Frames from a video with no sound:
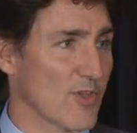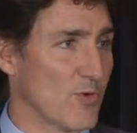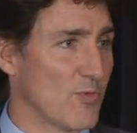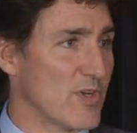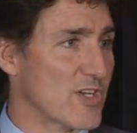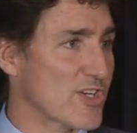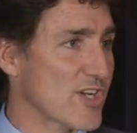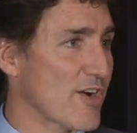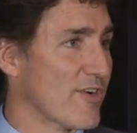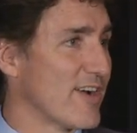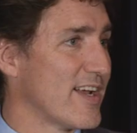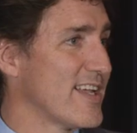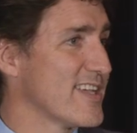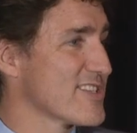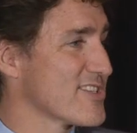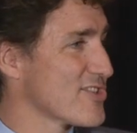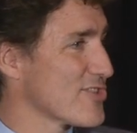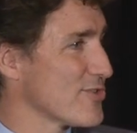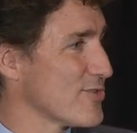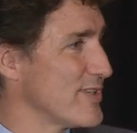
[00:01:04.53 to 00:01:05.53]
We share a
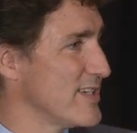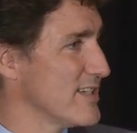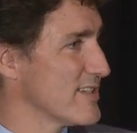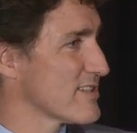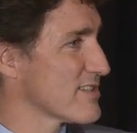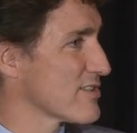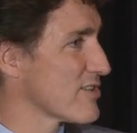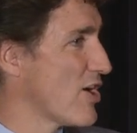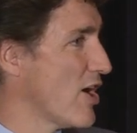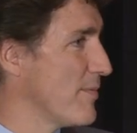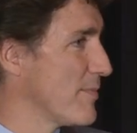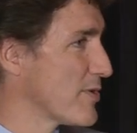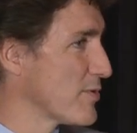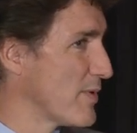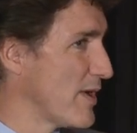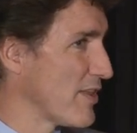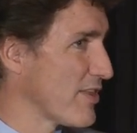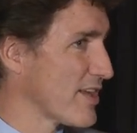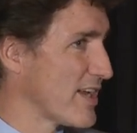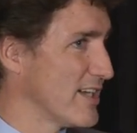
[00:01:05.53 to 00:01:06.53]
history as
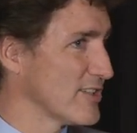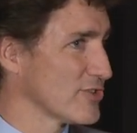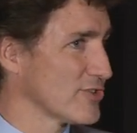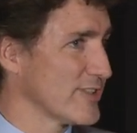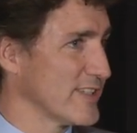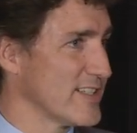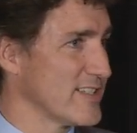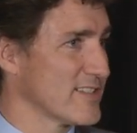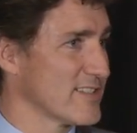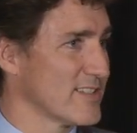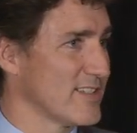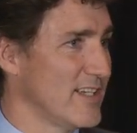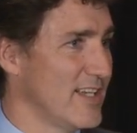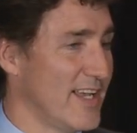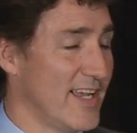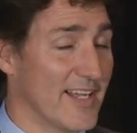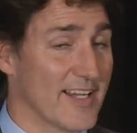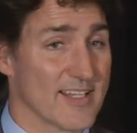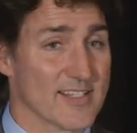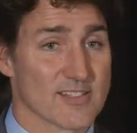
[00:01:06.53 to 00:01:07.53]
Commonwealth countries
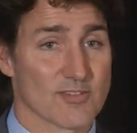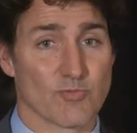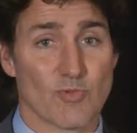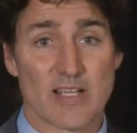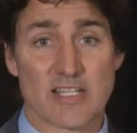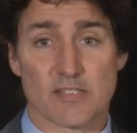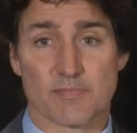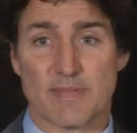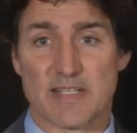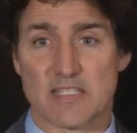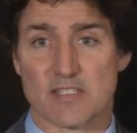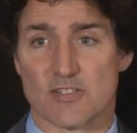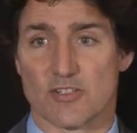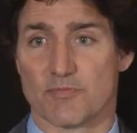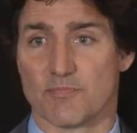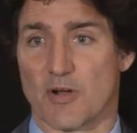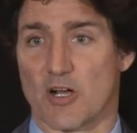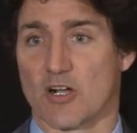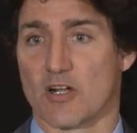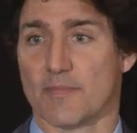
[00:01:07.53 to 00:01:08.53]
and as Westminster
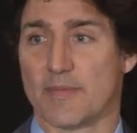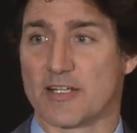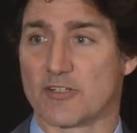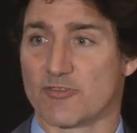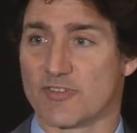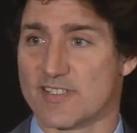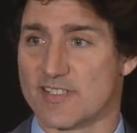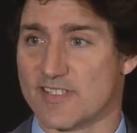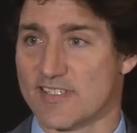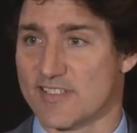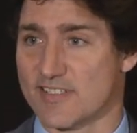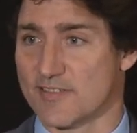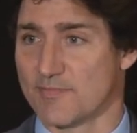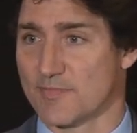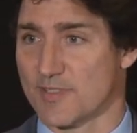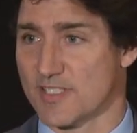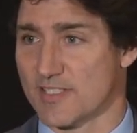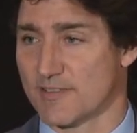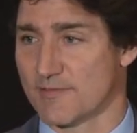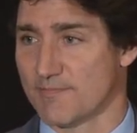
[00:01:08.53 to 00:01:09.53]
parliamentary
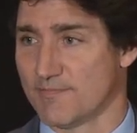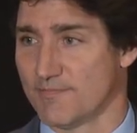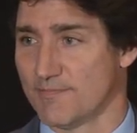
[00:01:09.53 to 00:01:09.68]
systems,